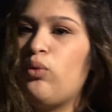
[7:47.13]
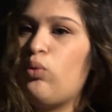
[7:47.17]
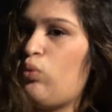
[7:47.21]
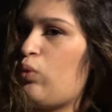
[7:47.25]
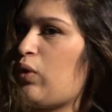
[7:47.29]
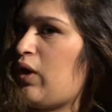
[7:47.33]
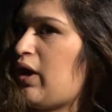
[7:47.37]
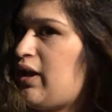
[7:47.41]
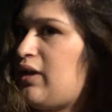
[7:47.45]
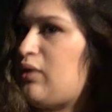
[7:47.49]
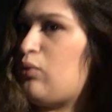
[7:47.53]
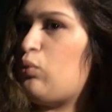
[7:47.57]

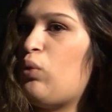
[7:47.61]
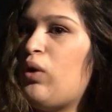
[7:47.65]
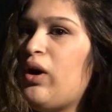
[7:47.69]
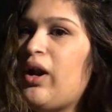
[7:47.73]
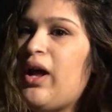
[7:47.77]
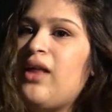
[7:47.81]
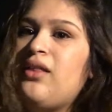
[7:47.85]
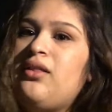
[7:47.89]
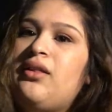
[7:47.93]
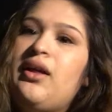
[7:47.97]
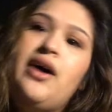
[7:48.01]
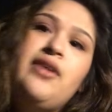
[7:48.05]
when what
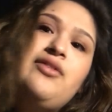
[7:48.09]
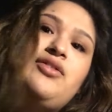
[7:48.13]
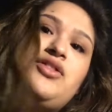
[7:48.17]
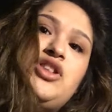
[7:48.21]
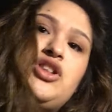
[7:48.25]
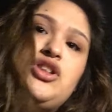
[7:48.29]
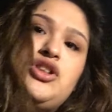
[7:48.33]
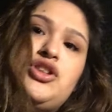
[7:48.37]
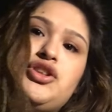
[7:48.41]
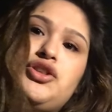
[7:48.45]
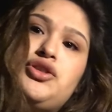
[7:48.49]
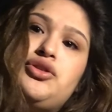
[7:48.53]
I love
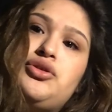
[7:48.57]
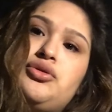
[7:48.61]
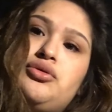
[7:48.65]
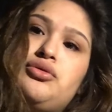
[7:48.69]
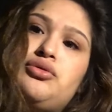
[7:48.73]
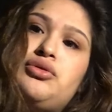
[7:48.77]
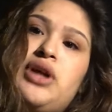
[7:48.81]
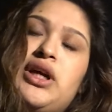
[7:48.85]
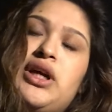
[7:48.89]
to do